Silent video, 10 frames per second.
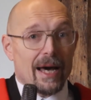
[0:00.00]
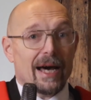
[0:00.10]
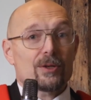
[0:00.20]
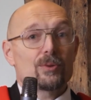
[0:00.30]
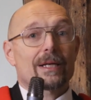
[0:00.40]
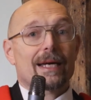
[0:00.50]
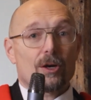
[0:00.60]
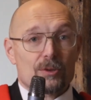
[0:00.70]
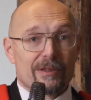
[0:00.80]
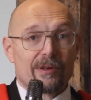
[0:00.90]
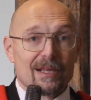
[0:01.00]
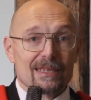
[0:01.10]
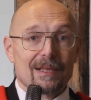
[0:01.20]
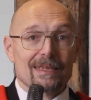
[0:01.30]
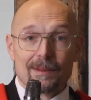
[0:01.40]
and who cannot be
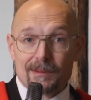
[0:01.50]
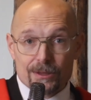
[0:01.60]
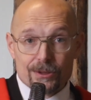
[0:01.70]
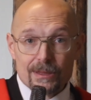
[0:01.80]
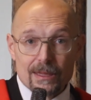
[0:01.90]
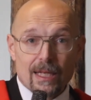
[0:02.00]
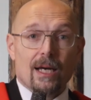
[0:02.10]
replaced by substitutes.